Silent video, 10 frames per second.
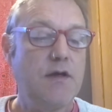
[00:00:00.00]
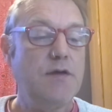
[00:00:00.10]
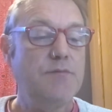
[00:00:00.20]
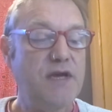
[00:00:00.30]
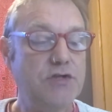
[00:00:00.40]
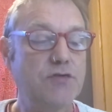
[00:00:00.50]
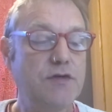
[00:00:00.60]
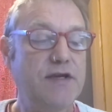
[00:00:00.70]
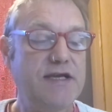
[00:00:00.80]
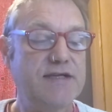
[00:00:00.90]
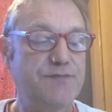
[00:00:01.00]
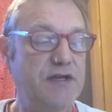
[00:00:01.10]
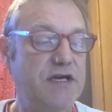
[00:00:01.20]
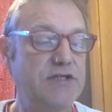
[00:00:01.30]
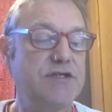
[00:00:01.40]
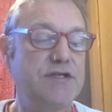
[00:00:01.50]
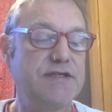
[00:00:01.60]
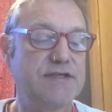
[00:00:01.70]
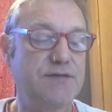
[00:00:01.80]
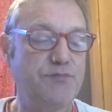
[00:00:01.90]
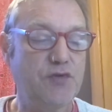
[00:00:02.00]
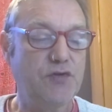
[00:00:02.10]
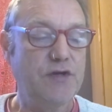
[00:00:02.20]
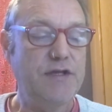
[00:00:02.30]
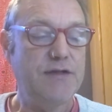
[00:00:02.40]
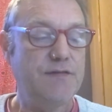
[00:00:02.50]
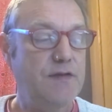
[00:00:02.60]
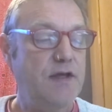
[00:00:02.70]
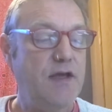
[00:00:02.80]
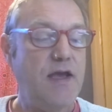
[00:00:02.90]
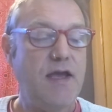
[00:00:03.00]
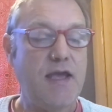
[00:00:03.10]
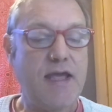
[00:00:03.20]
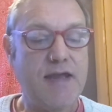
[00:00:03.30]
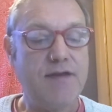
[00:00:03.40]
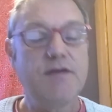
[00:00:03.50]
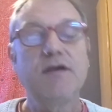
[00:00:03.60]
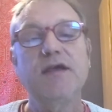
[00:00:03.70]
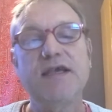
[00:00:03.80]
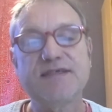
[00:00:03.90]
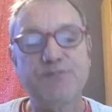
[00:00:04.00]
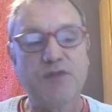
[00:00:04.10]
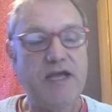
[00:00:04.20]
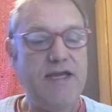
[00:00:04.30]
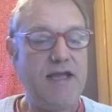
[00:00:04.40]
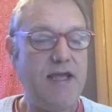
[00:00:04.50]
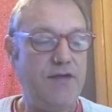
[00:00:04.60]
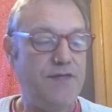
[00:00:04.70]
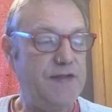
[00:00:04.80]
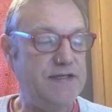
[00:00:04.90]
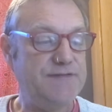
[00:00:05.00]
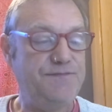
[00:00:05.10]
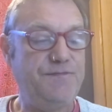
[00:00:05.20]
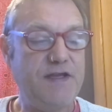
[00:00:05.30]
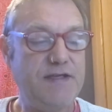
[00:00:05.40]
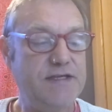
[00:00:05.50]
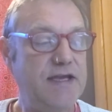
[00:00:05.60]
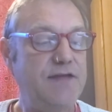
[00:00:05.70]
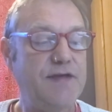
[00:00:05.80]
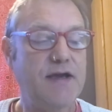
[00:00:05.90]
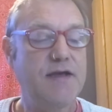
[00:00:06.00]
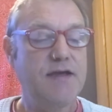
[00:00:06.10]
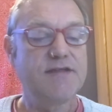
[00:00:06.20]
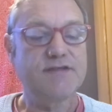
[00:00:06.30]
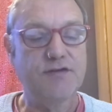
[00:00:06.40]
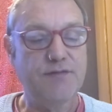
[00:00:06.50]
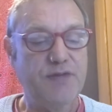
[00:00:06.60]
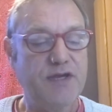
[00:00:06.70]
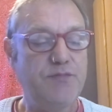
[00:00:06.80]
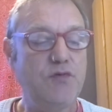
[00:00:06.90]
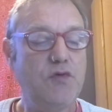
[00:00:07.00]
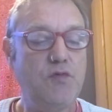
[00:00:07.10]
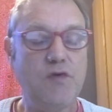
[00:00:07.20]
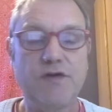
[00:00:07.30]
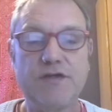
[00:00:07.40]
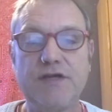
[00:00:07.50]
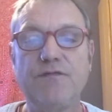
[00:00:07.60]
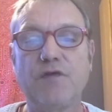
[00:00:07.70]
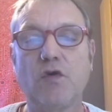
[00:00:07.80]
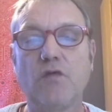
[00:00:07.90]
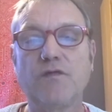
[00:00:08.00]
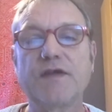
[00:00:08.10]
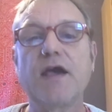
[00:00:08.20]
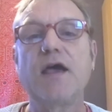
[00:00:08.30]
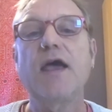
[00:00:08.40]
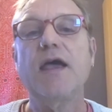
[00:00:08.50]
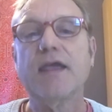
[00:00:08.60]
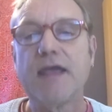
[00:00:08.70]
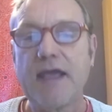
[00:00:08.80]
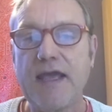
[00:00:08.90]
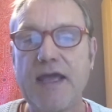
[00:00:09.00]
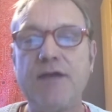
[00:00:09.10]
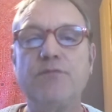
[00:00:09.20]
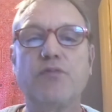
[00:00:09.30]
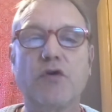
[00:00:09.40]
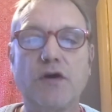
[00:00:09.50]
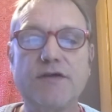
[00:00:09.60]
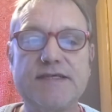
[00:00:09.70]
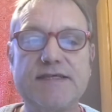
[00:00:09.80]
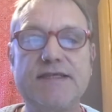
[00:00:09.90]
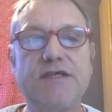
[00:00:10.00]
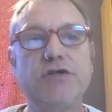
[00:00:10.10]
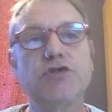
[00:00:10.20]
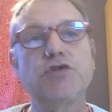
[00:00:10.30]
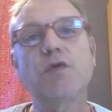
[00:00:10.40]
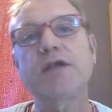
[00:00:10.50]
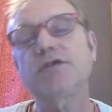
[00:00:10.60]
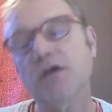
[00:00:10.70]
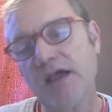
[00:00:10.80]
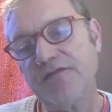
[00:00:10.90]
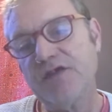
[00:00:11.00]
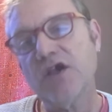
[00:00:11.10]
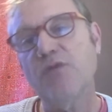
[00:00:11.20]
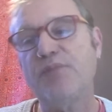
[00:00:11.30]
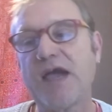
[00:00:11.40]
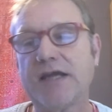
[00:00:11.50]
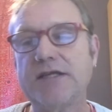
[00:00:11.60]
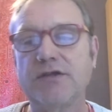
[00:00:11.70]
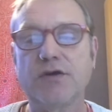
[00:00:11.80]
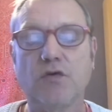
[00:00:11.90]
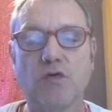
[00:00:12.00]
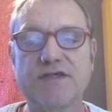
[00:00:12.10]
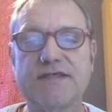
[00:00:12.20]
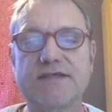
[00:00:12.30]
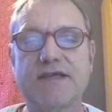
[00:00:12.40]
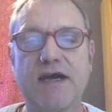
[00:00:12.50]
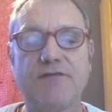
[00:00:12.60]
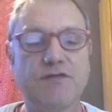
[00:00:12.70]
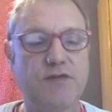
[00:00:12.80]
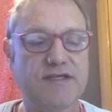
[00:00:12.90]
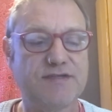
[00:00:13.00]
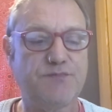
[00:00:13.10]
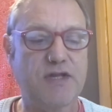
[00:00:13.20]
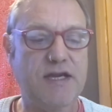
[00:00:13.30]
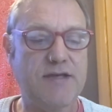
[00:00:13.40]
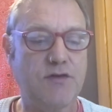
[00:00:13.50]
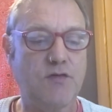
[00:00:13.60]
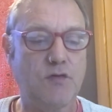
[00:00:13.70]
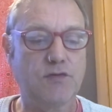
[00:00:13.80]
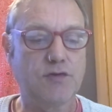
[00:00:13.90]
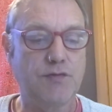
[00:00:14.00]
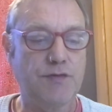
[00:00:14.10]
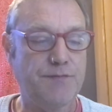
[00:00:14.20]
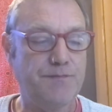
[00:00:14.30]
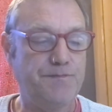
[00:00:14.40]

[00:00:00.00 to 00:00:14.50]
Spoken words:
Make sure your explanation is complete and explain how things fit together so that people who weren't involved can process the issue and don't have to go back to the course staff to explain it all to them.